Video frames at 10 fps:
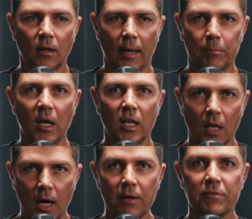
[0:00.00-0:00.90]
my
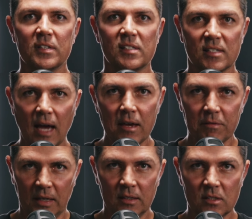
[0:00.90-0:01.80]
life
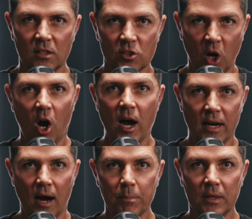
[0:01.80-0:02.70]
savings tied
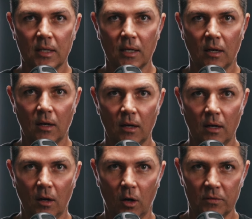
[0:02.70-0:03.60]
up
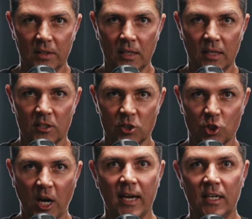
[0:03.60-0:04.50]
on the
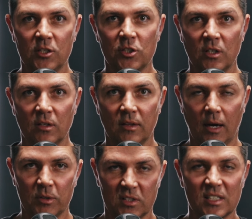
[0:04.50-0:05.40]
exchange
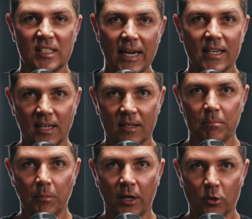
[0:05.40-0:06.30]
that was staking
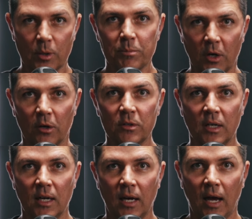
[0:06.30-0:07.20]
my crypto,
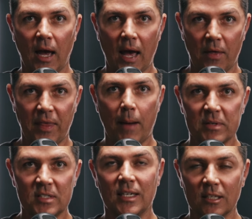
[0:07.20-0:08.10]
and that
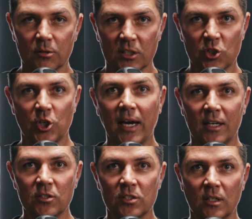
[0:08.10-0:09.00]
particular
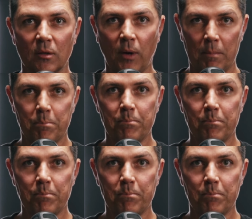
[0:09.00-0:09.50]
exchange went